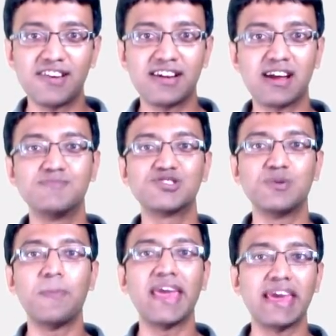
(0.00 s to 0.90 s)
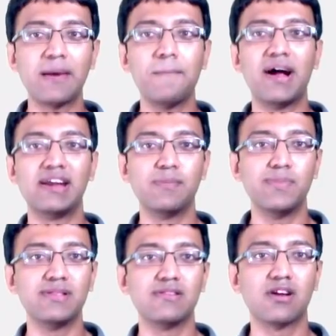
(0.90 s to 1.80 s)
when it comes to making
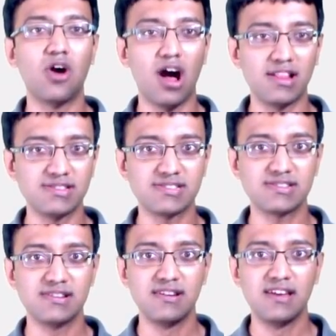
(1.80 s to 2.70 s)
multiple calls.